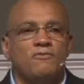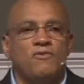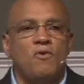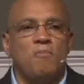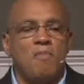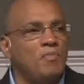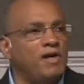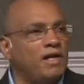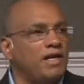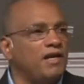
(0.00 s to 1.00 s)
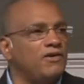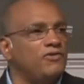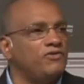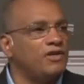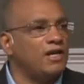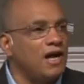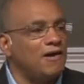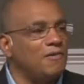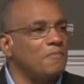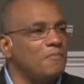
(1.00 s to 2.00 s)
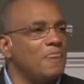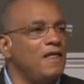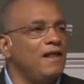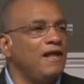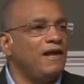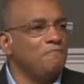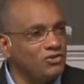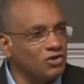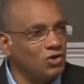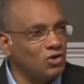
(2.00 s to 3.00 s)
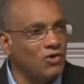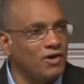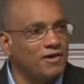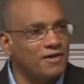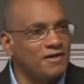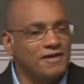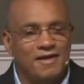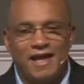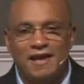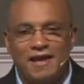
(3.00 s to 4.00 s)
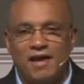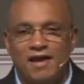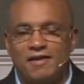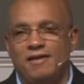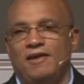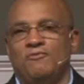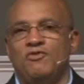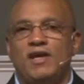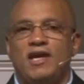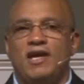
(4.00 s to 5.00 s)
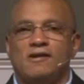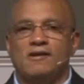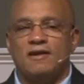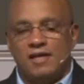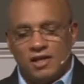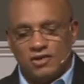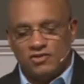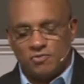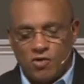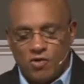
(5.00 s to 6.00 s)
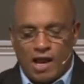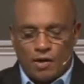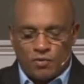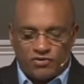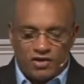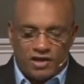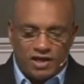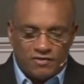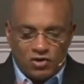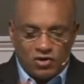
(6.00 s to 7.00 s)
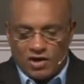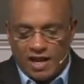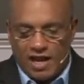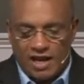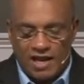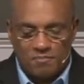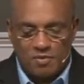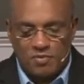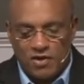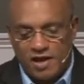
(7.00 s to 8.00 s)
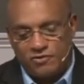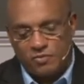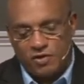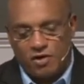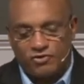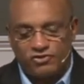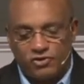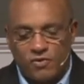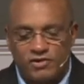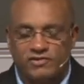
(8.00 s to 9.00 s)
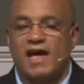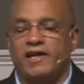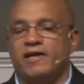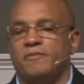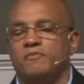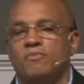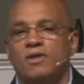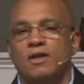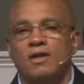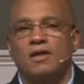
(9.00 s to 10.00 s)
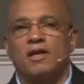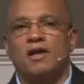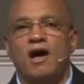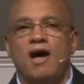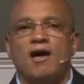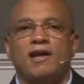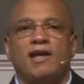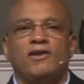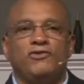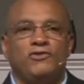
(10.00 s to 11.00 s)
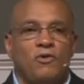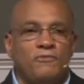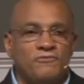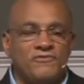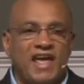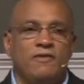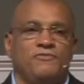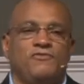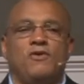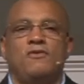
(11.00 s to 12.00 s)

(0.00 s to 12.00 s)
moment it is to come and meet the Lord. Amen. If you were here this morning, I would say give the Lord a hand clap of praise. We are so excited that God is so faithful